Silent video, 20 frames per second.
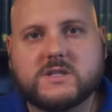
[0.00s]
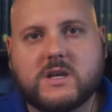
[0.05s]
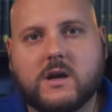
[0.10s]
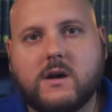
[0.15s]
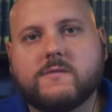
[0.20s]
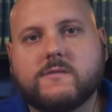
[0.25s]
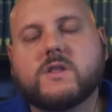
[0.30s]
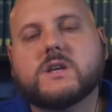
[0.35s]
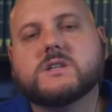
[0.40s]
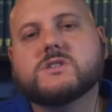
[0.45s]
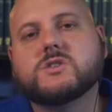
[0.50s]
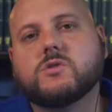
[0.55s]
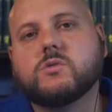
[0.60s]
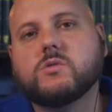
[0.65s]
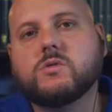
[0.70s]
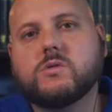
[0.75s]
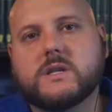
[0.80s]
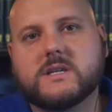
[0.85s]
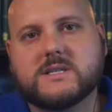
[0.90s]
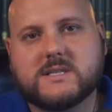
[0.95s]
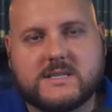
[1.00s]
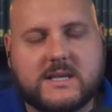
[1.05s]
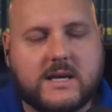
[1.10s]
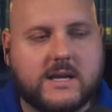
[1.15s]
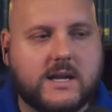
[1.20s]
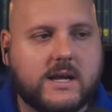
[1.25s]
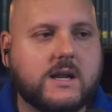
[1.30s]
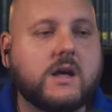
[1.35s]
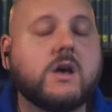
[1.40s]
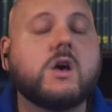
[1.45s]
of this through the
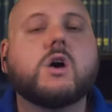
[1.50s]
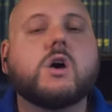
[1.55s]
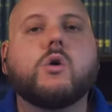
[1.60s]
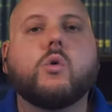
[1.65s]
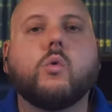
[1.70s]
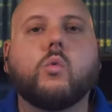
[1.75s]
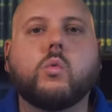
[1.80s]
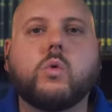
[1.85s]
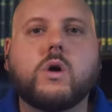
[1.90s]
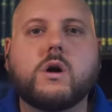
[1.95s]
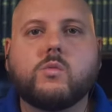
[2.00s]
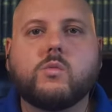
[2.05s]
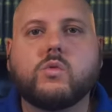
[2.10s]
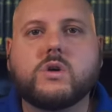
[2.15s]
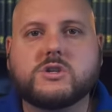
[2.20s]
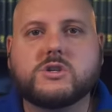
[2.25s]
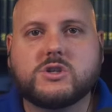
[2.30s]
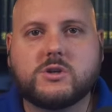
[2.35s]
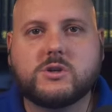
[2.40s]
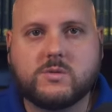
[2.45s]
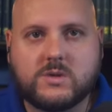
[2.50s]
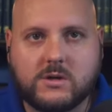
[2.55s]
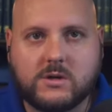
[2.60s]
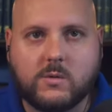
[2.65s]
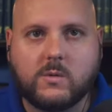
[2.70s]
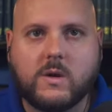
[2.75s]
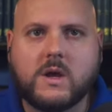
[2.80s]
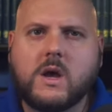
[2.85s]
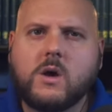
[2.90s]
Synod, what would you do?